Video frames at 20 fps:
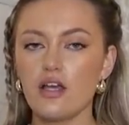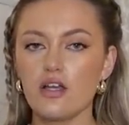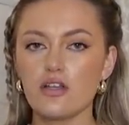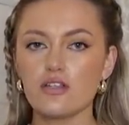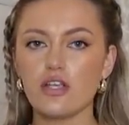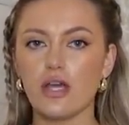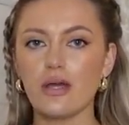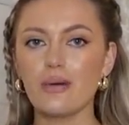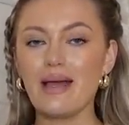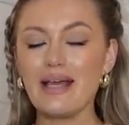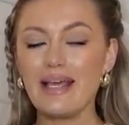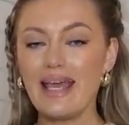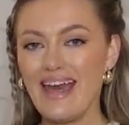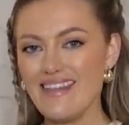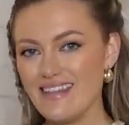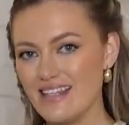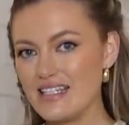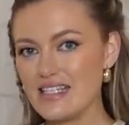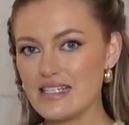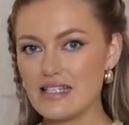So
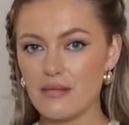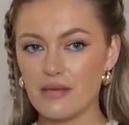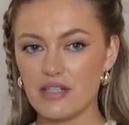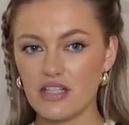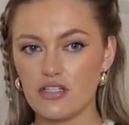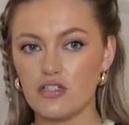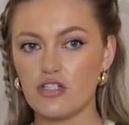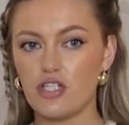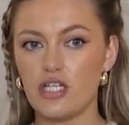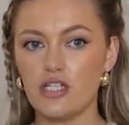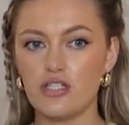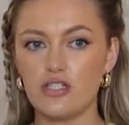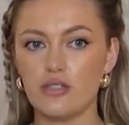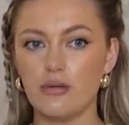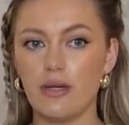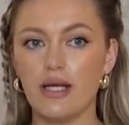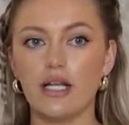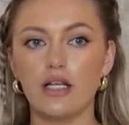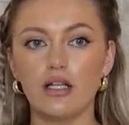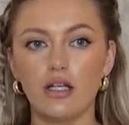again, this is something that Shein do
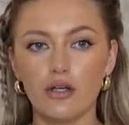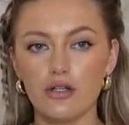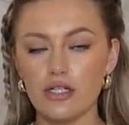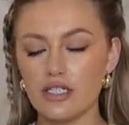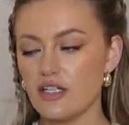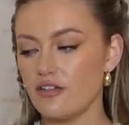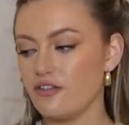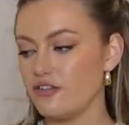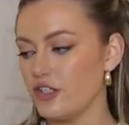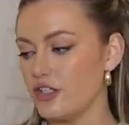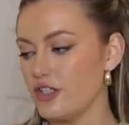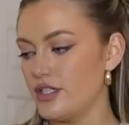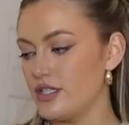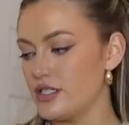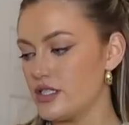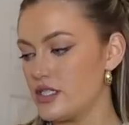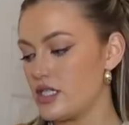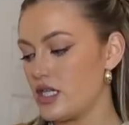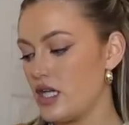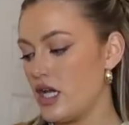in a load of
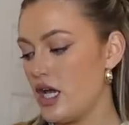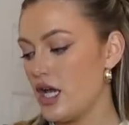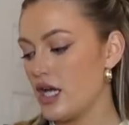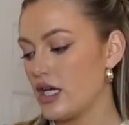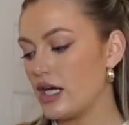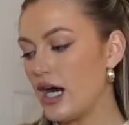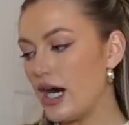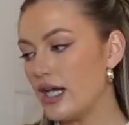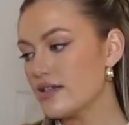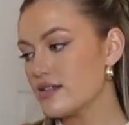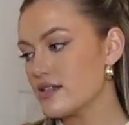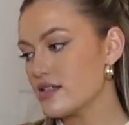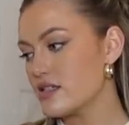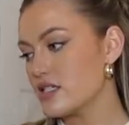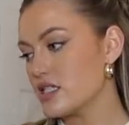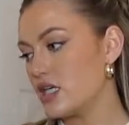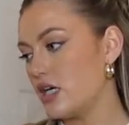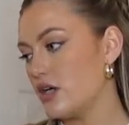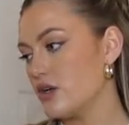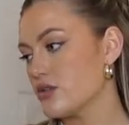different colors and
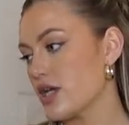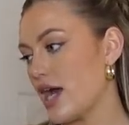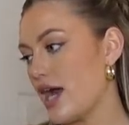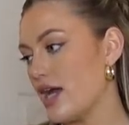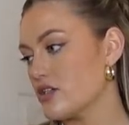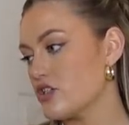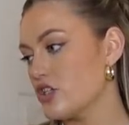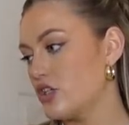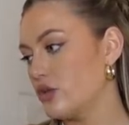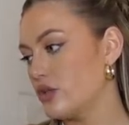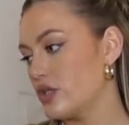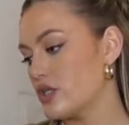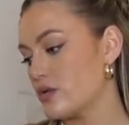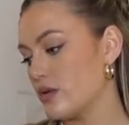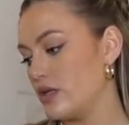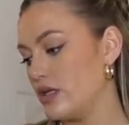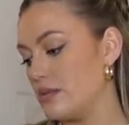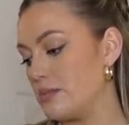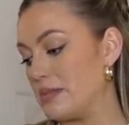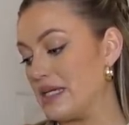styles. I actually got this
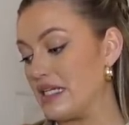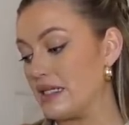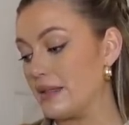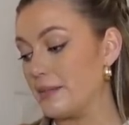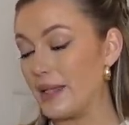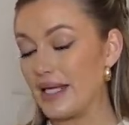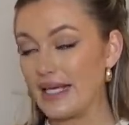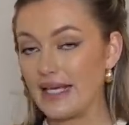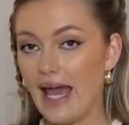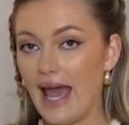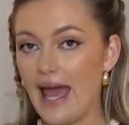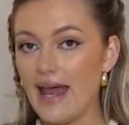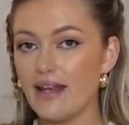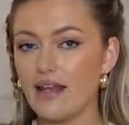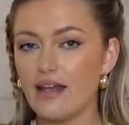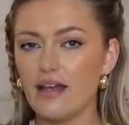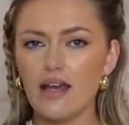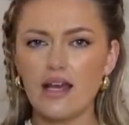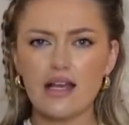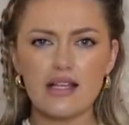one in a medium
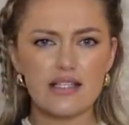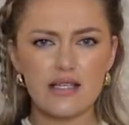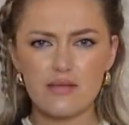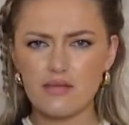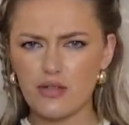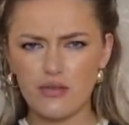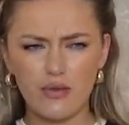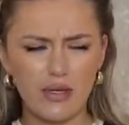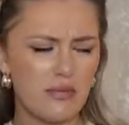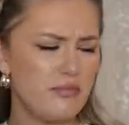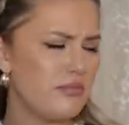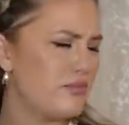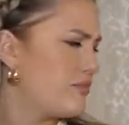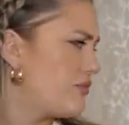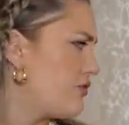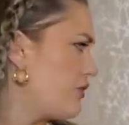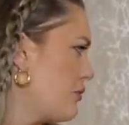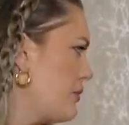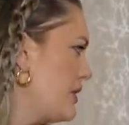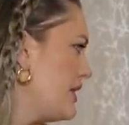again. Seem to run
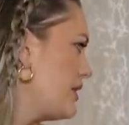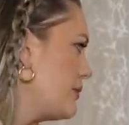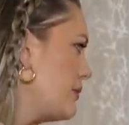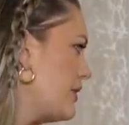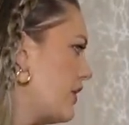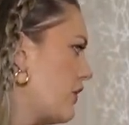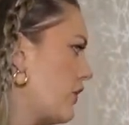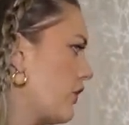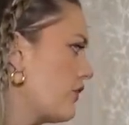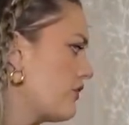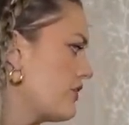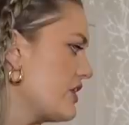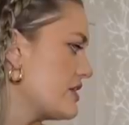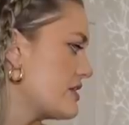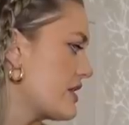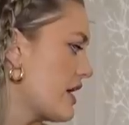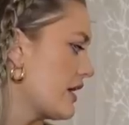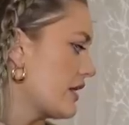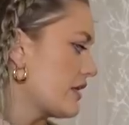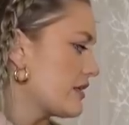for a medium in a lot of these
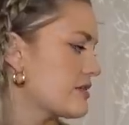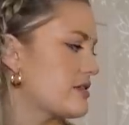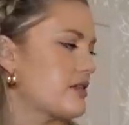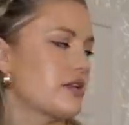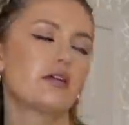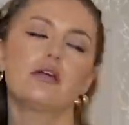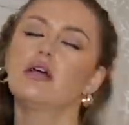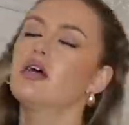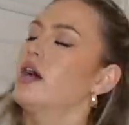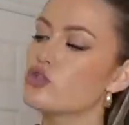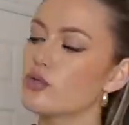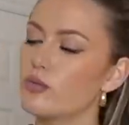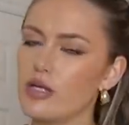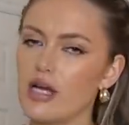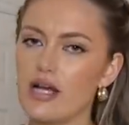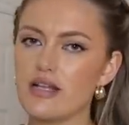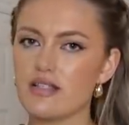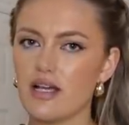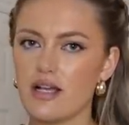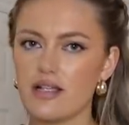things. Normally
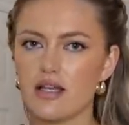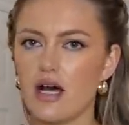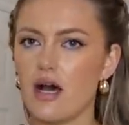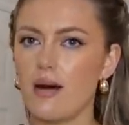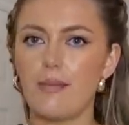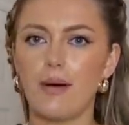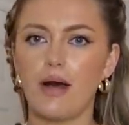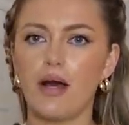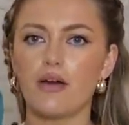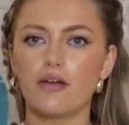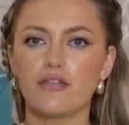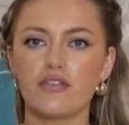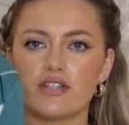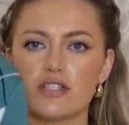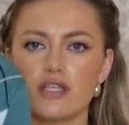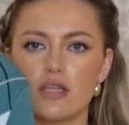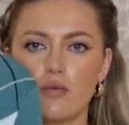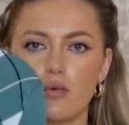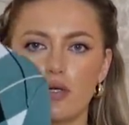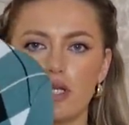I size up, but I
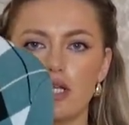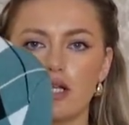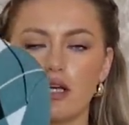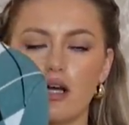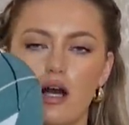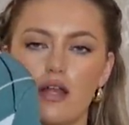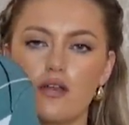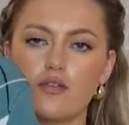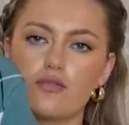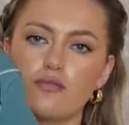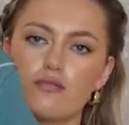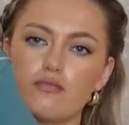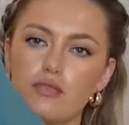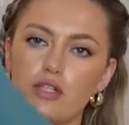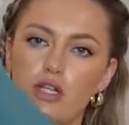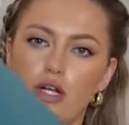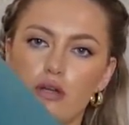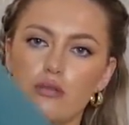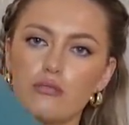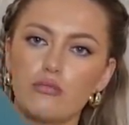obviously wanted a kind of, you
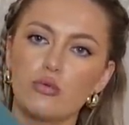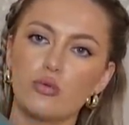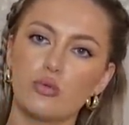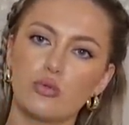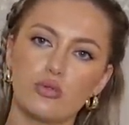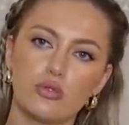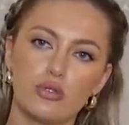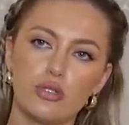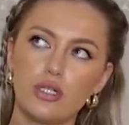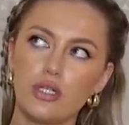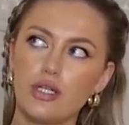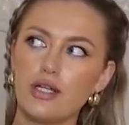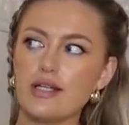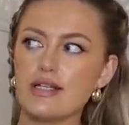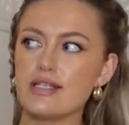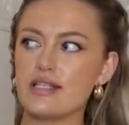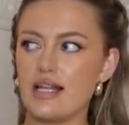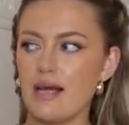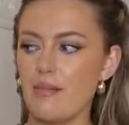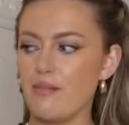know, more
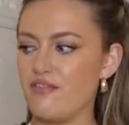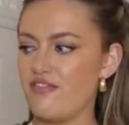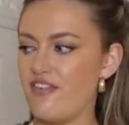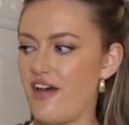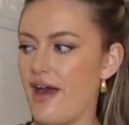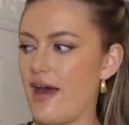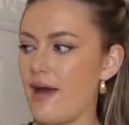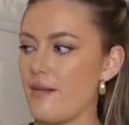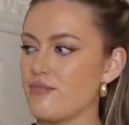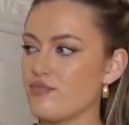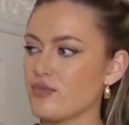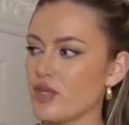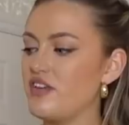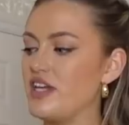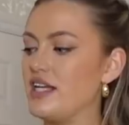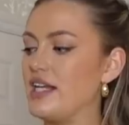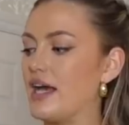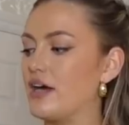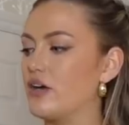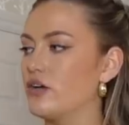slim fit.
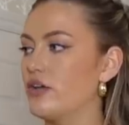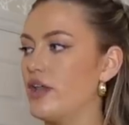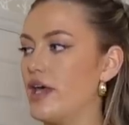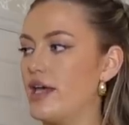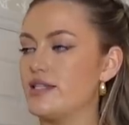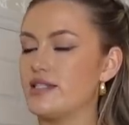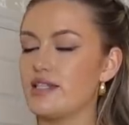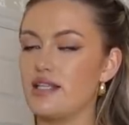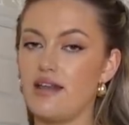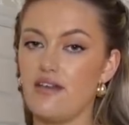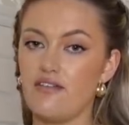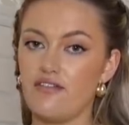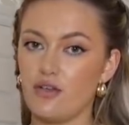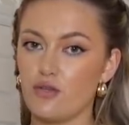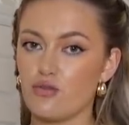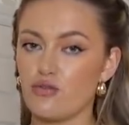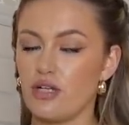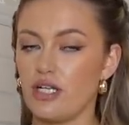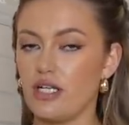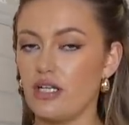V-neck on this, the knit
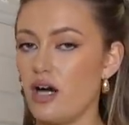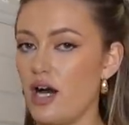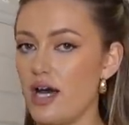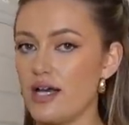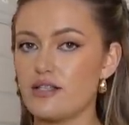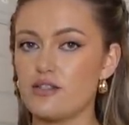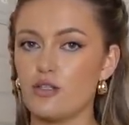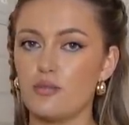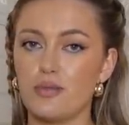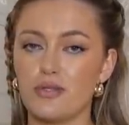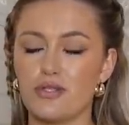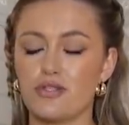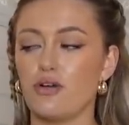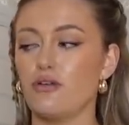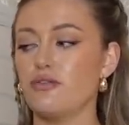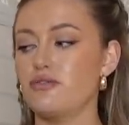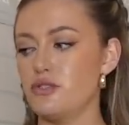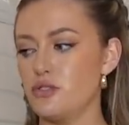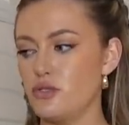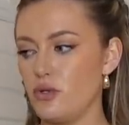feels really nice, super
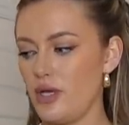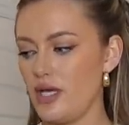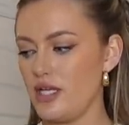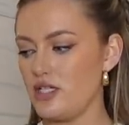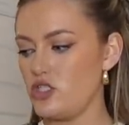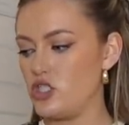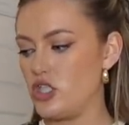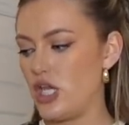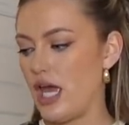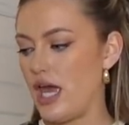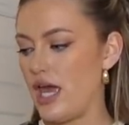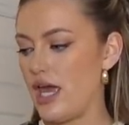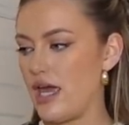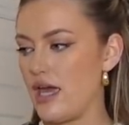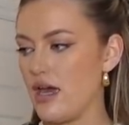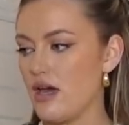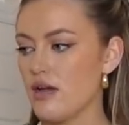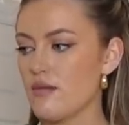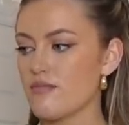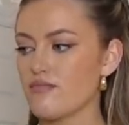soft, not itchy.